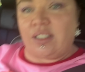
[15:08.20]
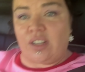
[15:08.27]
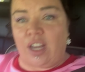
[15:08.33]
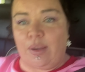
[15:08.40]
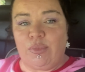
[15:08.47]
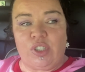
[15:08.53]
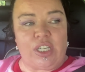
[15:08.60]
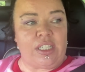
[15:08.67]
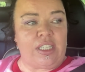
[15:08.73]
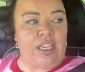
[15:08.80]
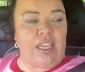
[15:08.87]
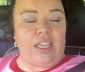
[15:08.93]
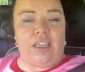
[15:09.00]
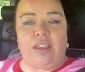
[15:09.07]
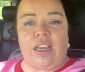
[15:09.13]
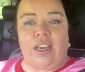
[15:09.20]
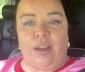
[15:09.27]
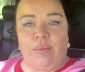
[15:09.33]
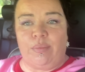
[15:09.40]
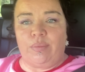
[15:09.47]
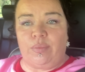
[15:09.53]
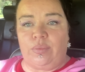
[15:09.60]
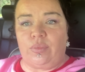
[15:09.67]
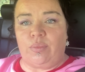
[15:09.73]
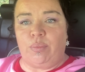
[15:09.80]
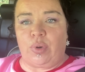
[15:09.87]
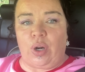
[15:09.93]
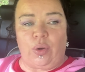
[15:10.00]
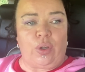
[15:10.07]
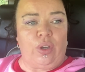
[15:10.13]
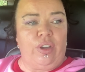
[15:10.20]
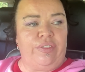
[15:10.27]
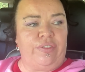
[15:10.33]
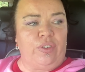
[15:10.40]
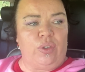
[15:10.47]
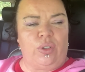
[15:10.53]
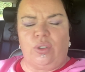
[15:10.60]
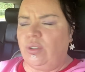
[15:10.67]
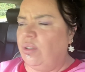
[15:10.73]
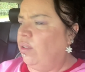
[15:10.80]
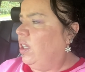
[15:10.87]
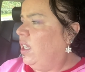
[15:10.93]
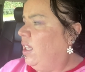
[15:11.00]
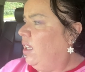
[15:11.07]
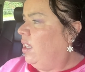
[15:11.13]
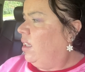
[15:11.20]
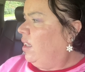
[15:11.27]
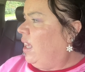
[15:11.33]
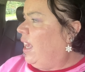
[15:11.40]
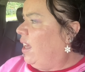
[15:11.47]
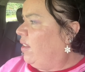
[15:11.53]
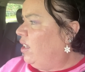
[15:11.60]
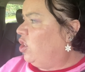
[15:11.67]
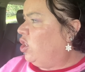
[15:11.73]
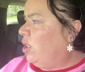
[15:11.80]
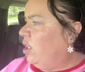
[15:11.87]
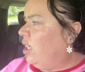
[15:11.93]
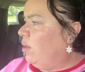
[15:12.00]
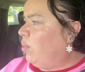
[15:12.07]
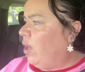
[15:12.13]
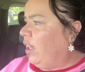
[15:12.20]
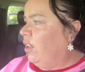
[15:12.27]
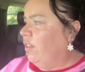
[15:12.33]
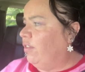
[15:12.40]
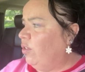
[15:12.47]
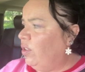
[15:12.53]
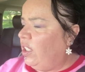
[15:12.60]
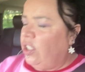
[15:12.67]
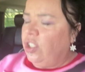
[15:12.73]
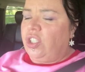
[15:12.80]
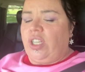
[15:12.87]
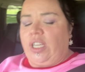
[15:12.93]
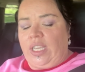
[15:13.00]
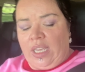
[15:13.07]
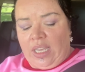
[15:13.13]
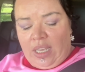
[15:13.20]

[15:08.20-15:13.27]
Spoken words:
time Jessie broke her foot, or yeah, I think she did break her foot, didn't she?